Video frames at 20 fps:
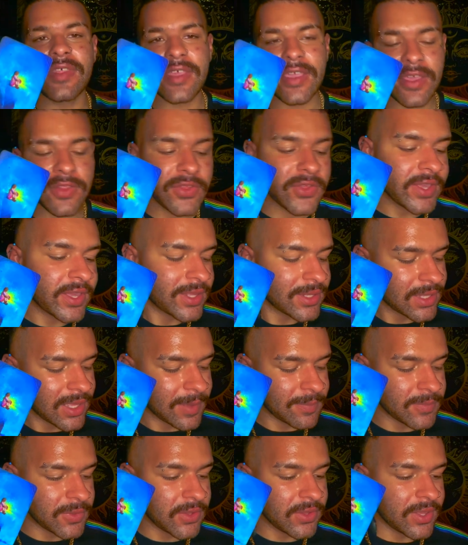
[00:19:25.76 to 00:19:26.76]
like
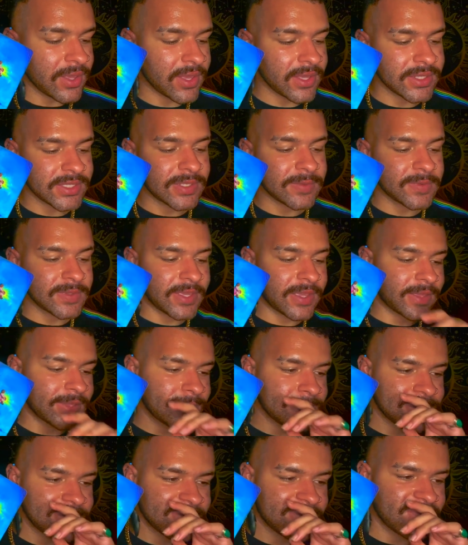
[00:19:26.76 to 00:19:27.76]
I'm looking at someone that
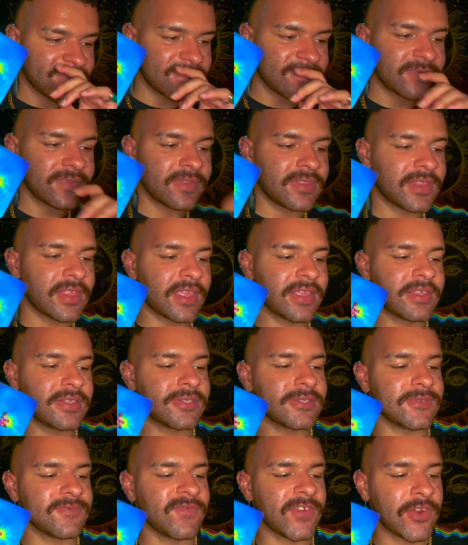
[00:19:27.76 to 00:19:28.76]

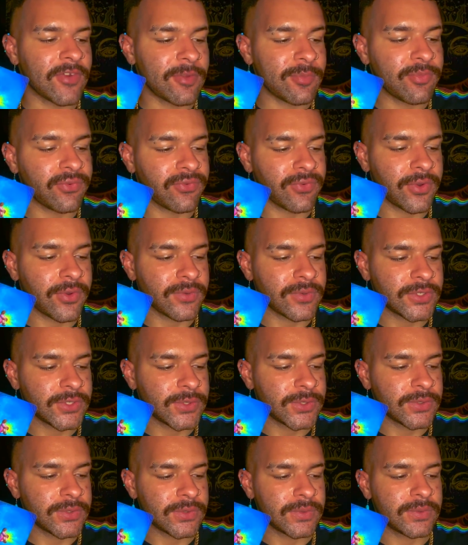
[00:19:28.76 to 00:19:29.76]
is very prone
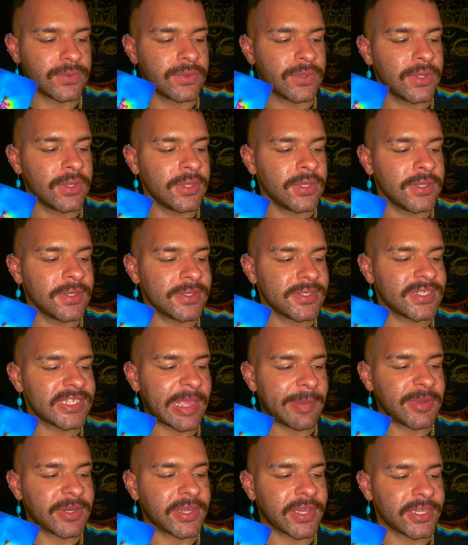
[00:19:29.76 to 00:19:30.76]
to
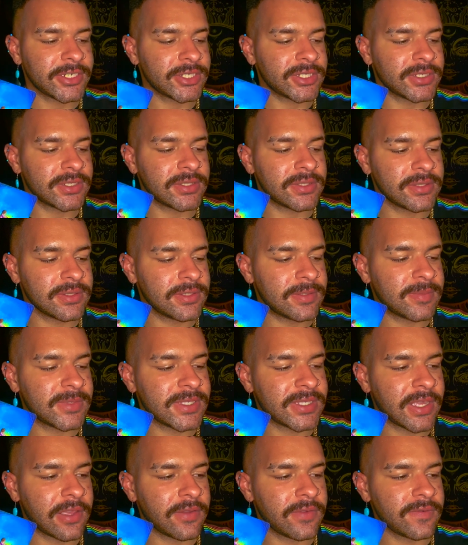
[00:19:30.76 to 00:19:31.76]
sabotaging
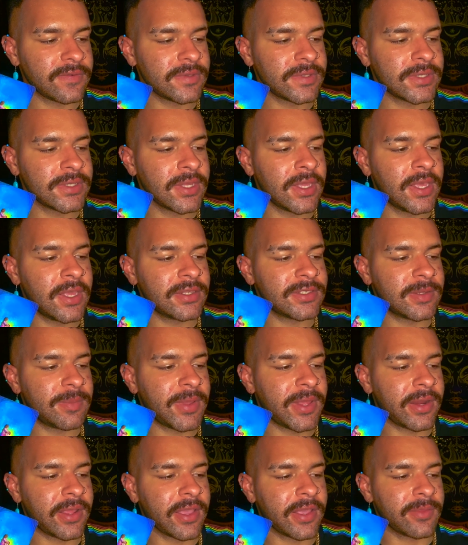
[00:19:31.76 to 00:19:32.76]
themselves,
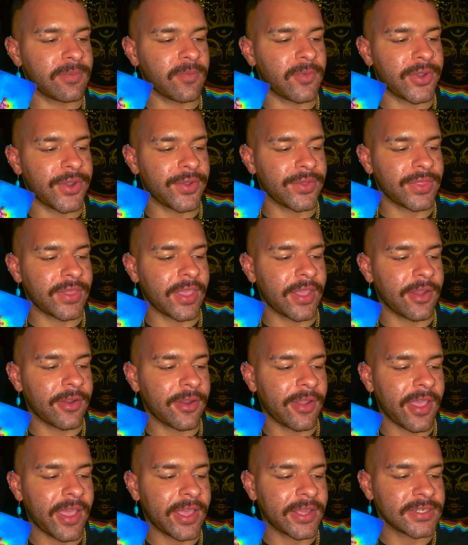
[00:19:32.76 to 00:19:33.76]
depending on where they
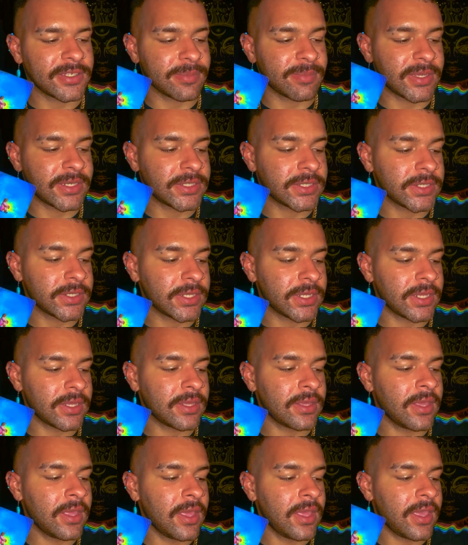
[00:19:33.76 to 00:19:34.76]
are at
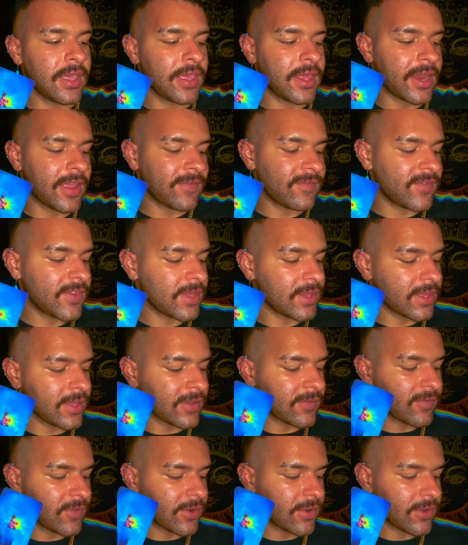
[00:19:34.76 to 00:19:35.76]
mentally. And I feel
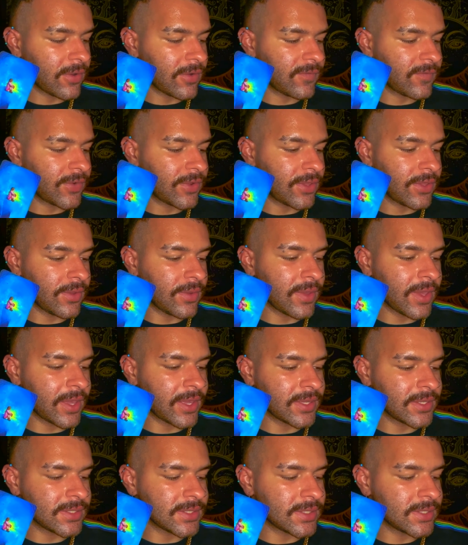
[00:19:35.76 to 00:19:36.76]
like, Virgo, for you
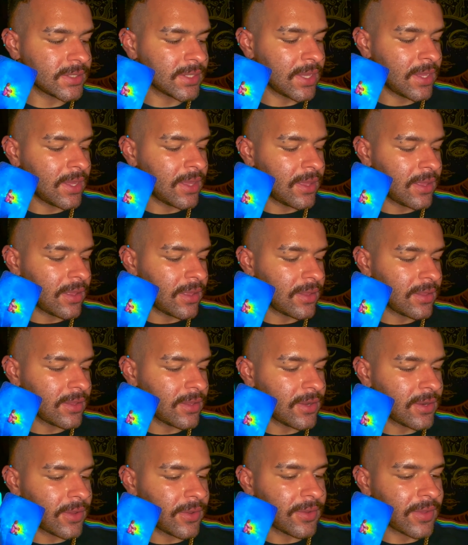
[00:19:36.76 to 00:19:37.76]
guys,
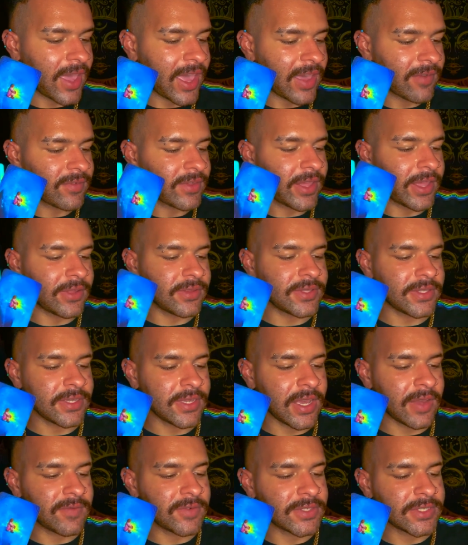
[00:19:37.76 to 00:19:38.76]
you know, have a healthy
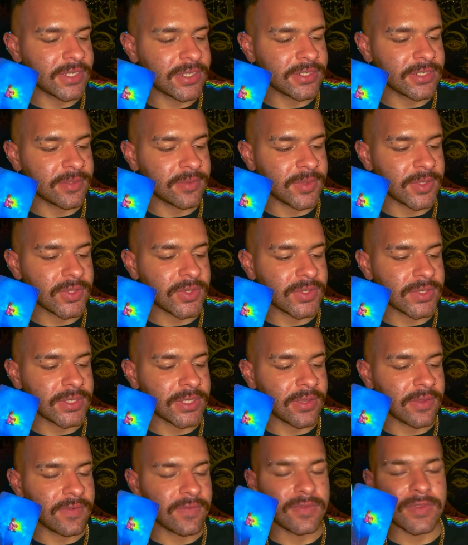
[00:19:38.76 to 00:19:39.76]
conversation with yourself